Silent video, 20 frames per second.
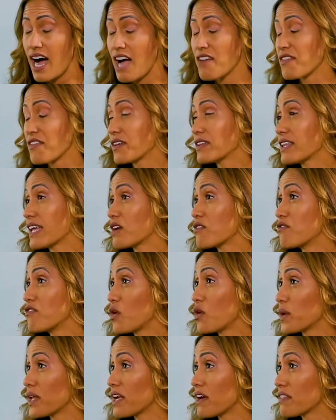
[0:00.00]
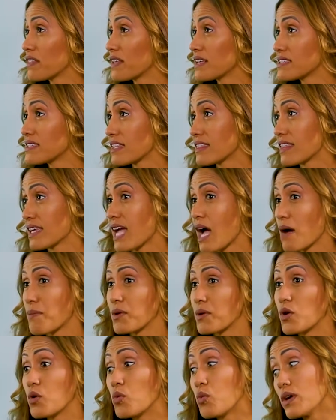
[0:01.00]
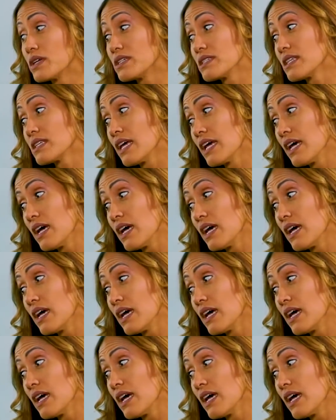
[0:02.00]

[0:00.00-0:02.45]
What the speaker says: I felt like voting on things at the Capitol was